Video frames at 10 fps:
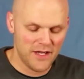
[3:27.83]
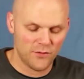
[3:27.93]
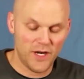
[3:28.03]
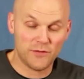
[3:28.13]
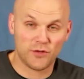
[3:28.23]

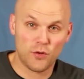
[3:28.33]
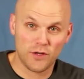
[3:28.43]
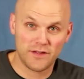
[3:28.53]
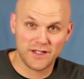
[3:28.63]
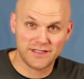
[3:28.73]
When I
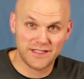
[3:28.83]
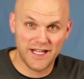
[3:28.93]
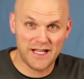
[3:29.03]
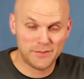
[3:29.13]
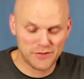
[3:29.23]
recorded this at
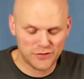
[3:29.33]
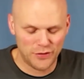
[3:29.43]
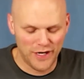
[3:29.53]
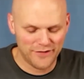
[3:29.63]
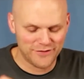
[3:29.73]
the Apple Store,
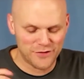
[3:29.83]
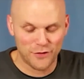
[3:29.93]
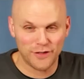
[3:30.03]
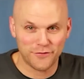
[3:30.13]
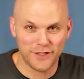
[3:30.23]
I
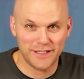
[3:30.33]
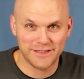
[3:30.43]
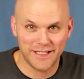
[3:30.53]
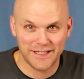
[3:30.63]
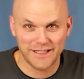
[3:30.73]
totally forgot
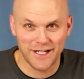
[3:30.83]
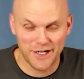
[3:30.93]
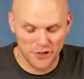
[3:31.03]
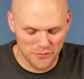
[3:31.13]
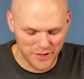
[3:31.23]
to hit the
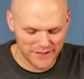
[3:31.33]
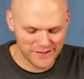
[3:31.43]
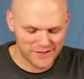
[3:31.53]
audio button.